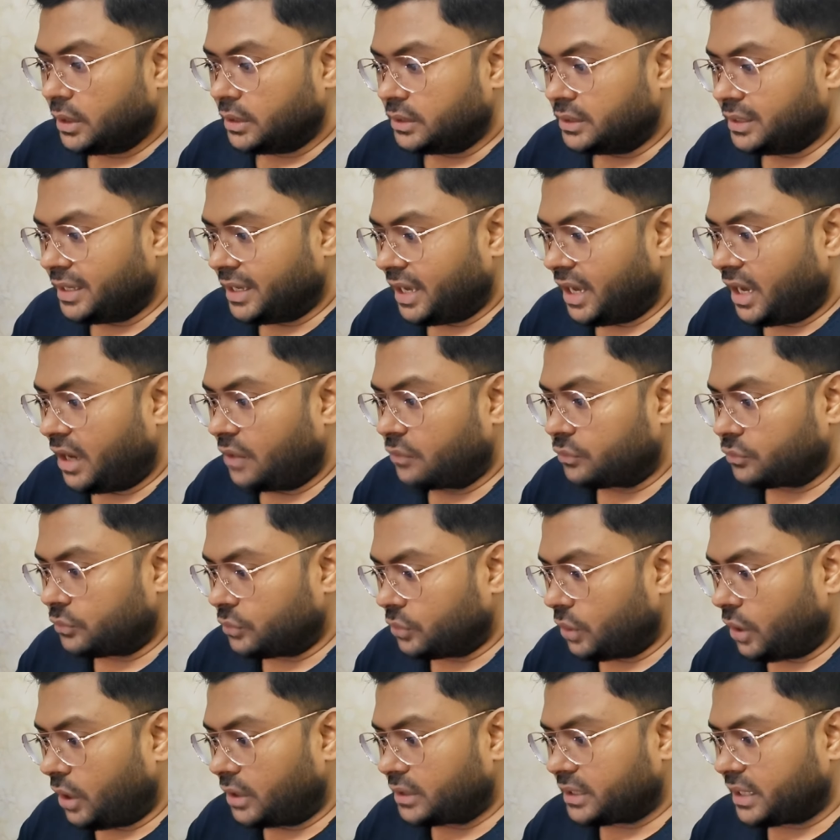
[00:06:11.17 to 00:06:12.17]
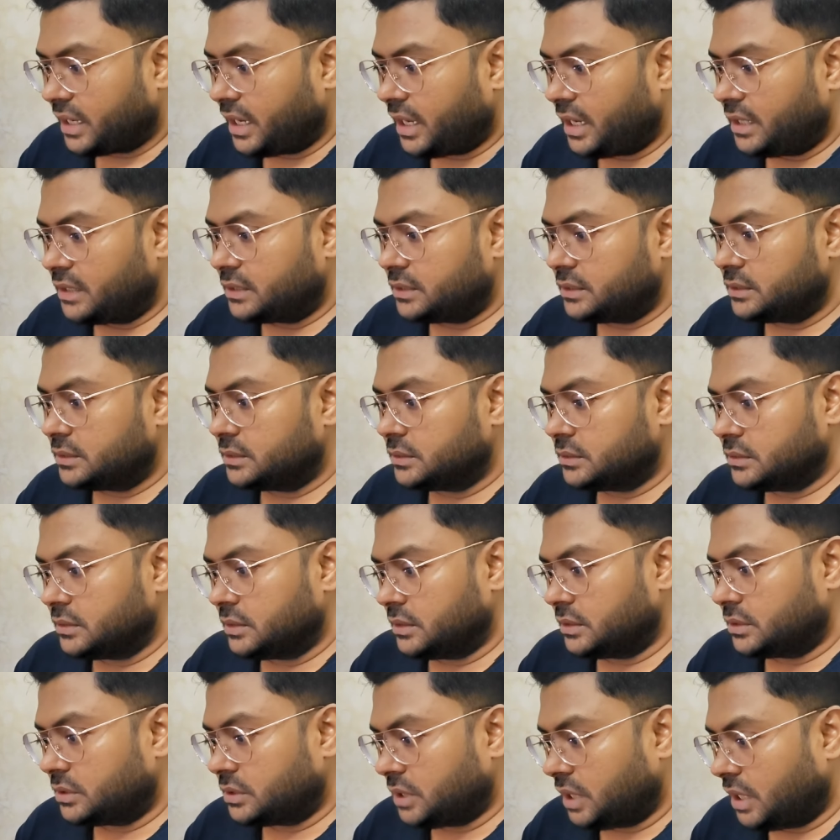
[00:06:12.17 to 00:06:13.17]
They have not had
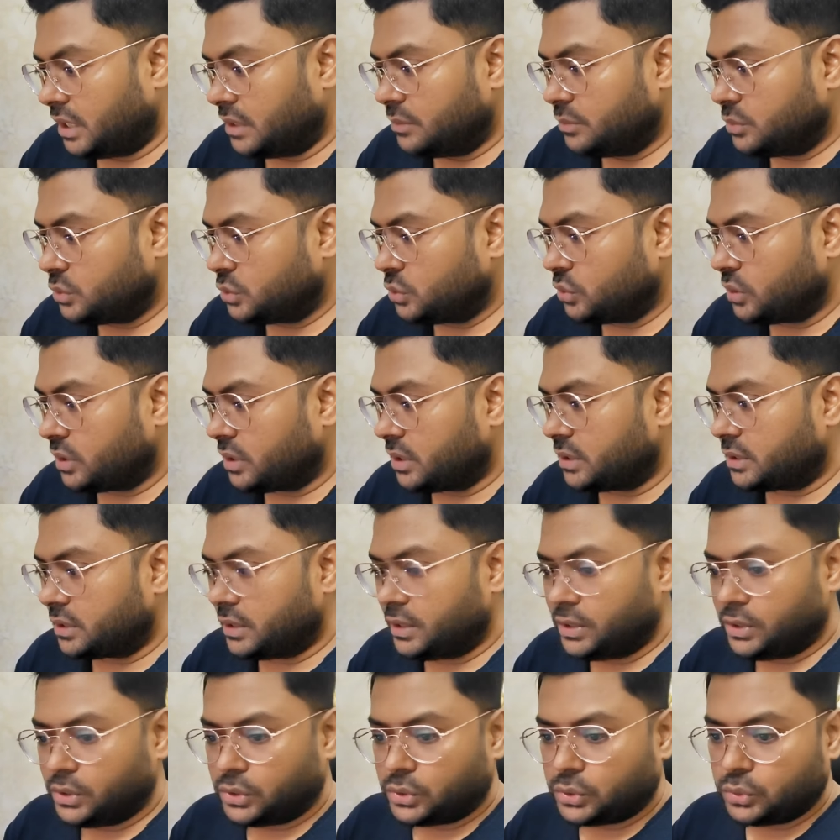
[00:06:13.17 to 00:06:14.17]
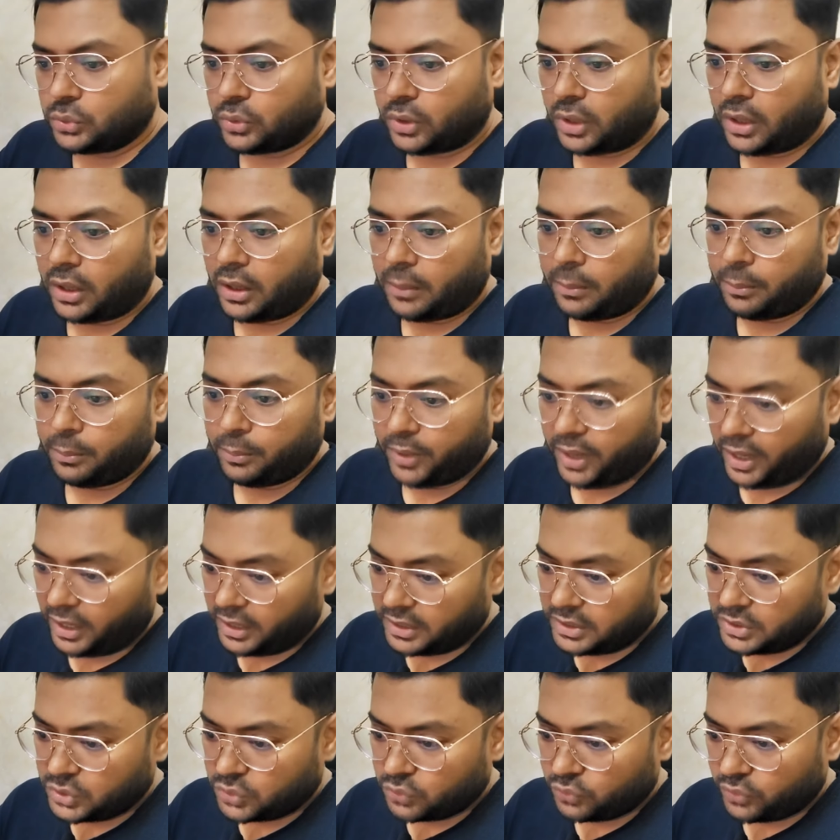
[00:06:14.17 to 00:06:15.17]
the time to get into a
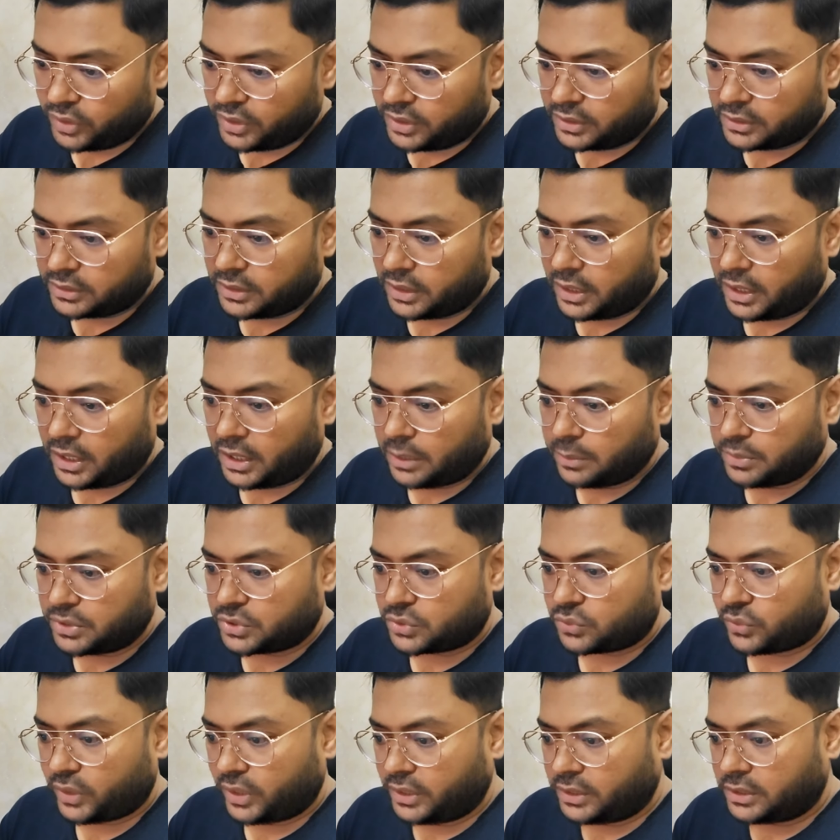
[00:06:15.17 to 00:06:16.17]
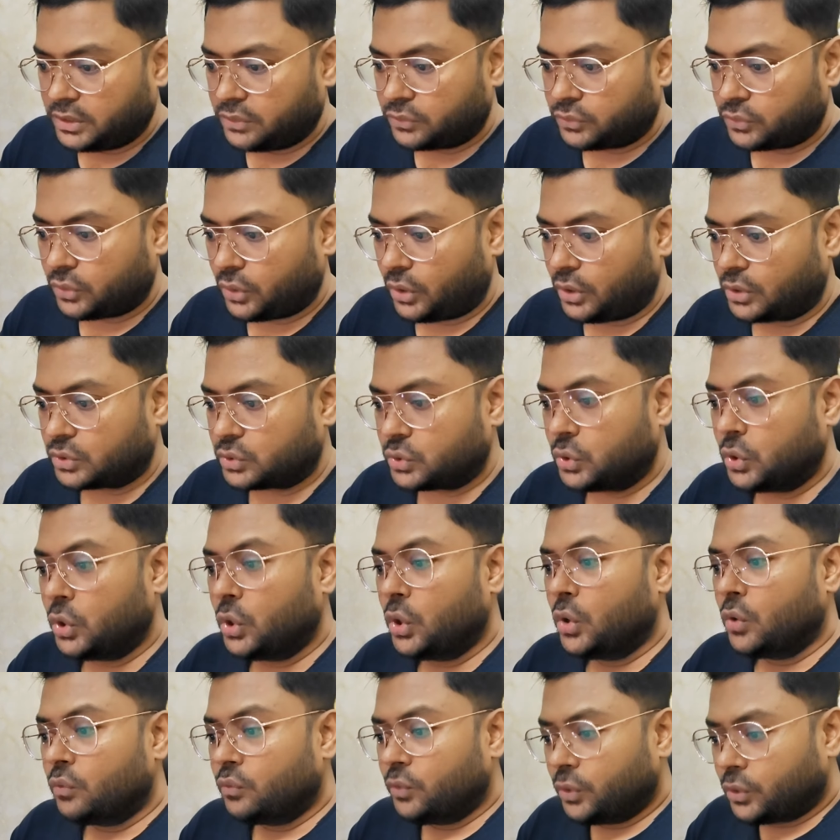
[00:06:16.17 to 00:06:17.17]
balance where the administrative cost
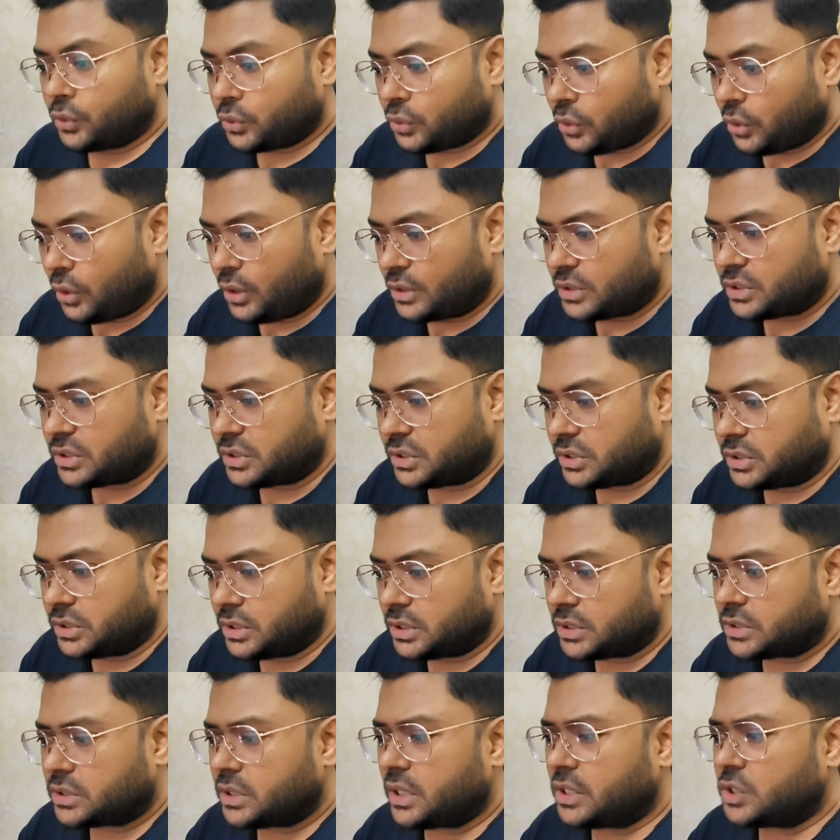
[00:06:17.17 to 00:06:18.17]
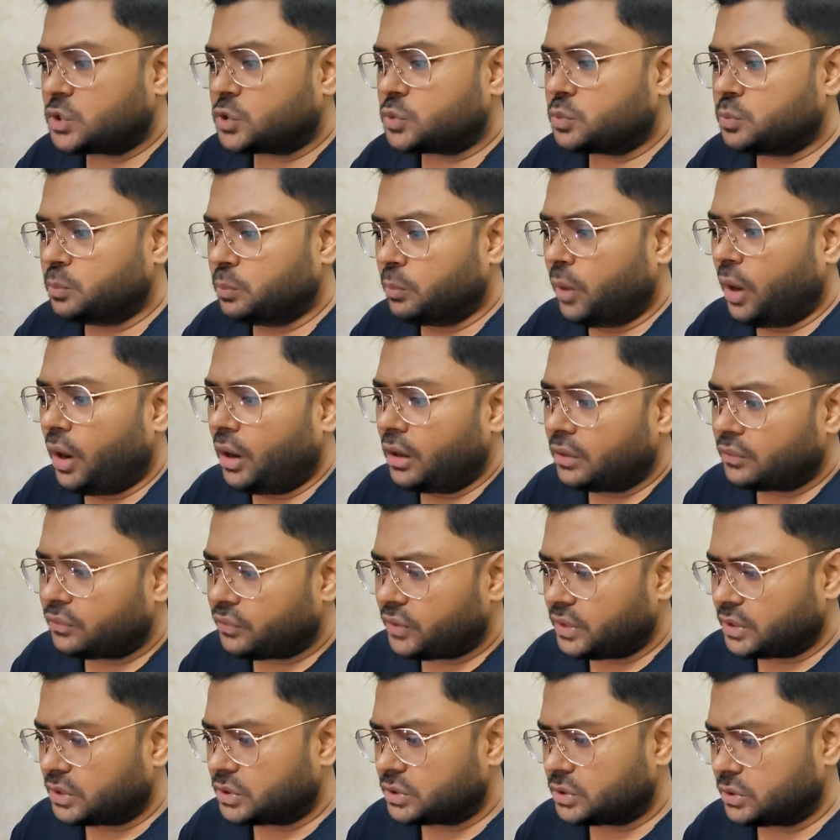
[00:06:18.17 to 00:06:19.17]
would cost just a small
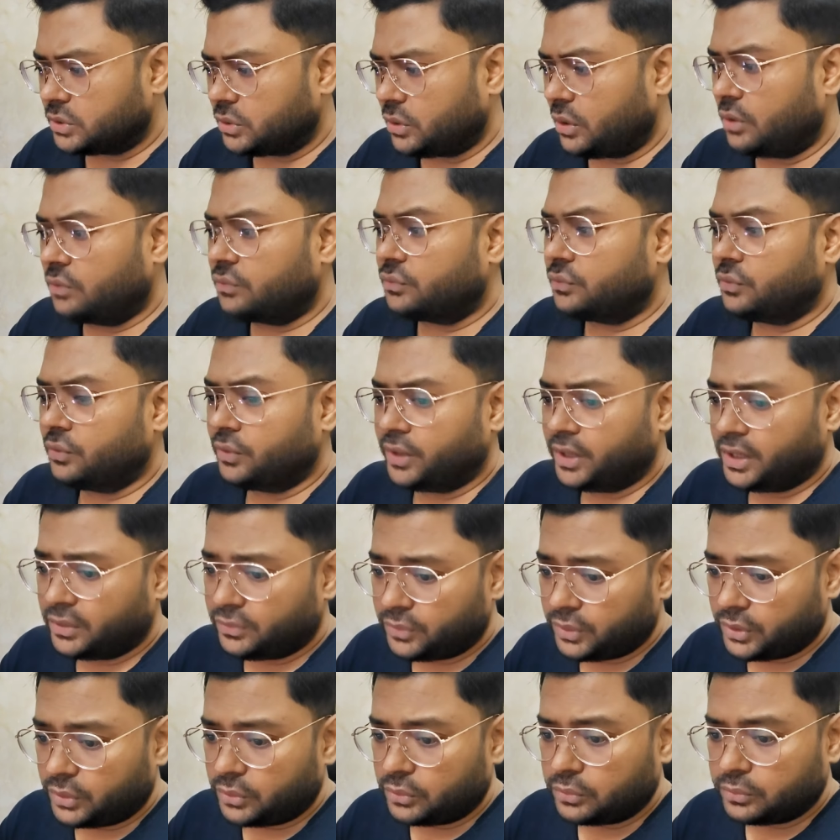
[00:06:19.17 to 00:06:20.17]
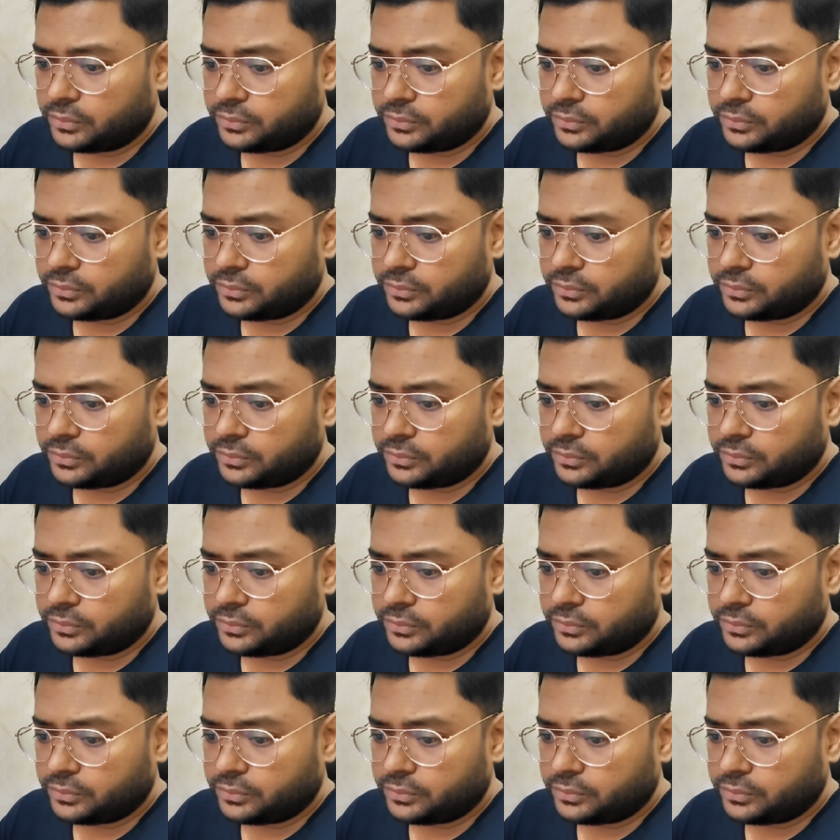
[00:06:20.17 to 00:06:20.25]
fraction of revenue.